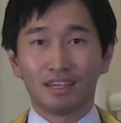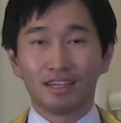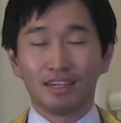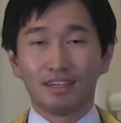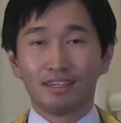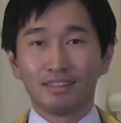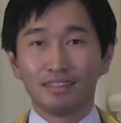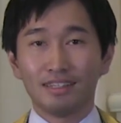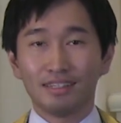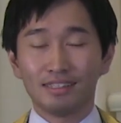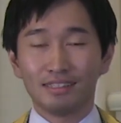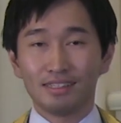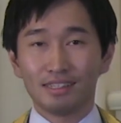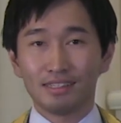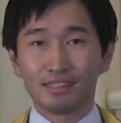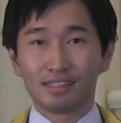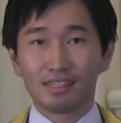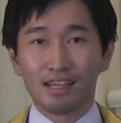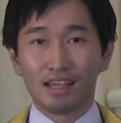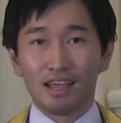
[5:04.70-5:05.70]
This
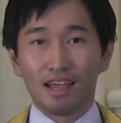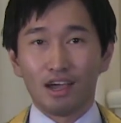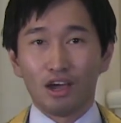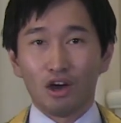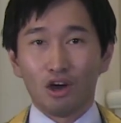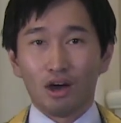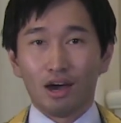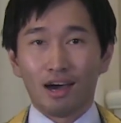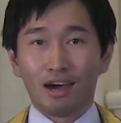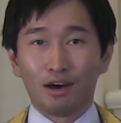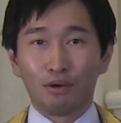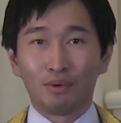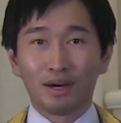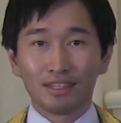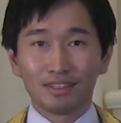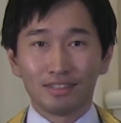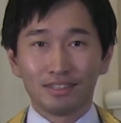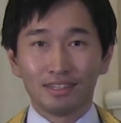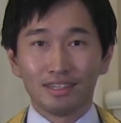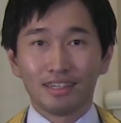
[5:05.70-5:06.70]
is uh,
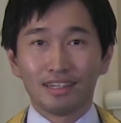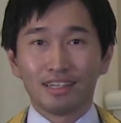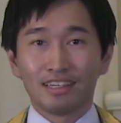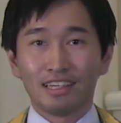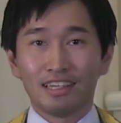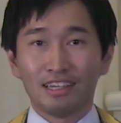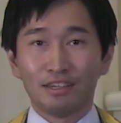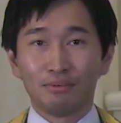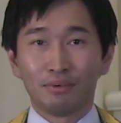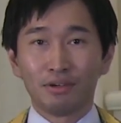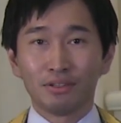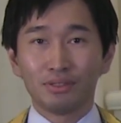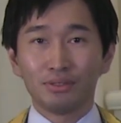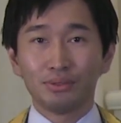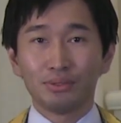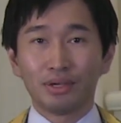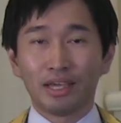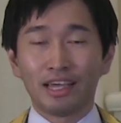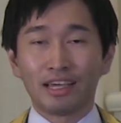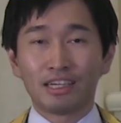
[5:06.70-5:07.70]
what he want
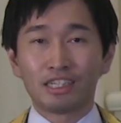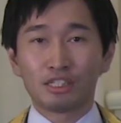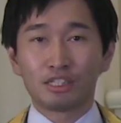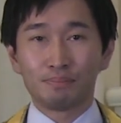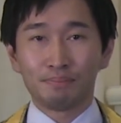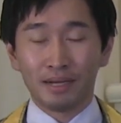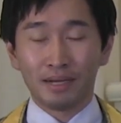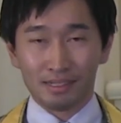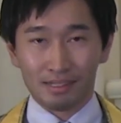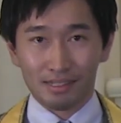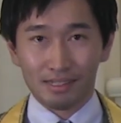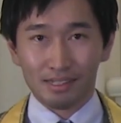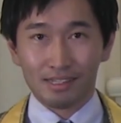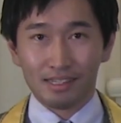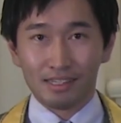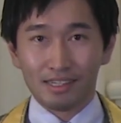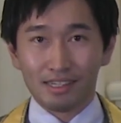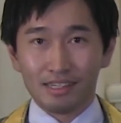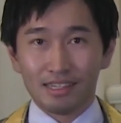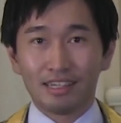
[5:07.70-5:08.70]
to express
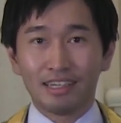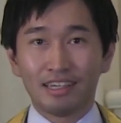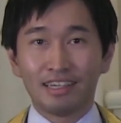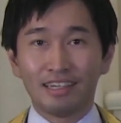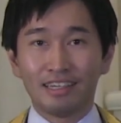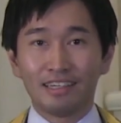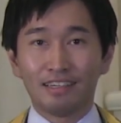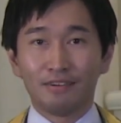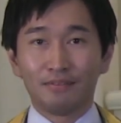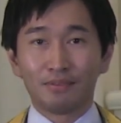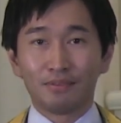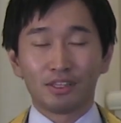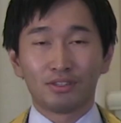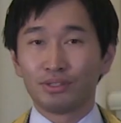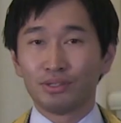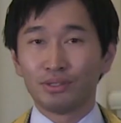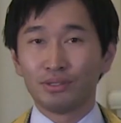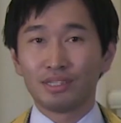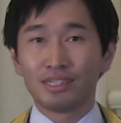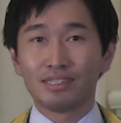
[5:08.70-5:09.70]
he,
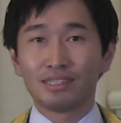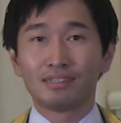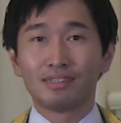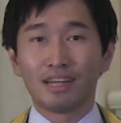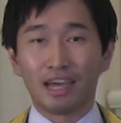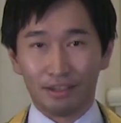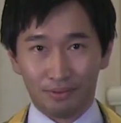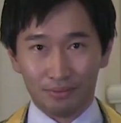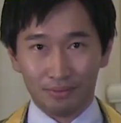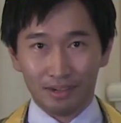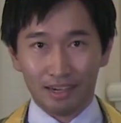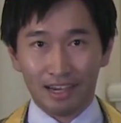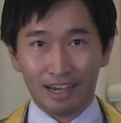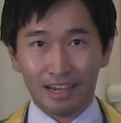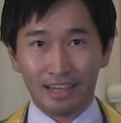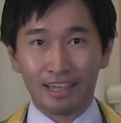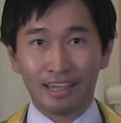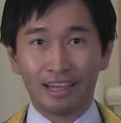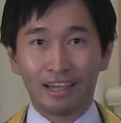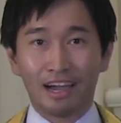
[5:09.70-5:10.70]
through his life,
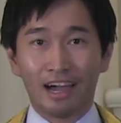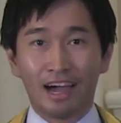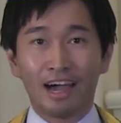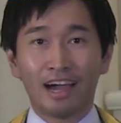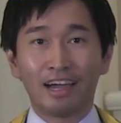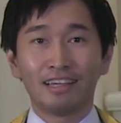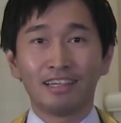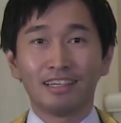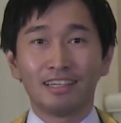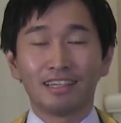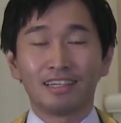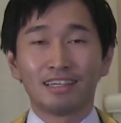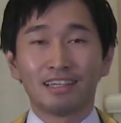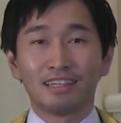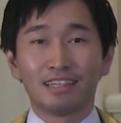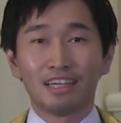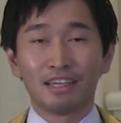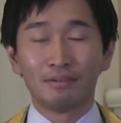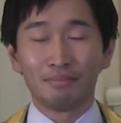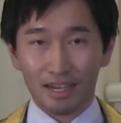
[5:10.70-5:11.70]
I, I
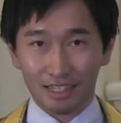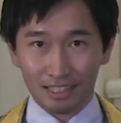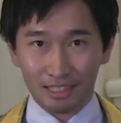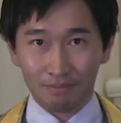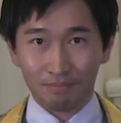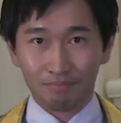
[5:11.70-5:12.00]
imagine.